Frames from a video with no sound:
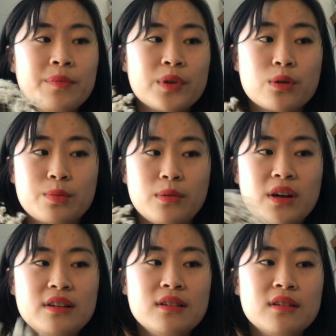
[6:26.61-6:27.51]
group
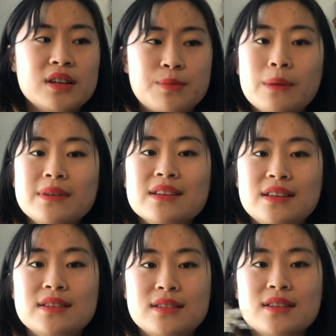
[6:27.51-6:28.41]
1, it's probably the
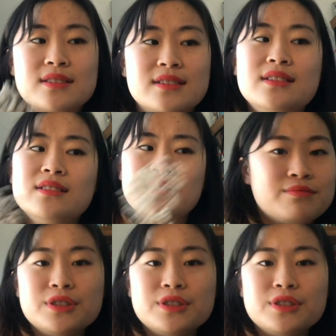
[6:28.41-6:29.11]
easiest.